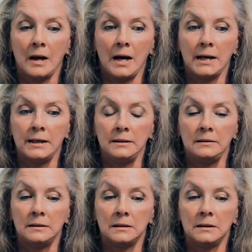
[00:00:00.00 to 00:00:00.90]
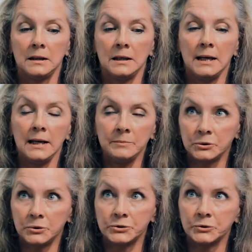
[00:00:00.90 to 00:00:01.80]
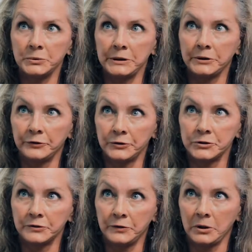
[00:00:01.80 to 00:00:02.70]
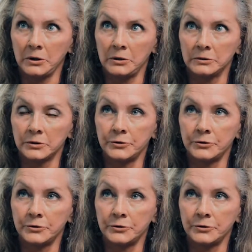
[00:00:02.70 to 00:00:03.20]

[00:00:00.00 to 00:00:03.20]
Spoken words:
I came to Costa Rica, first of all,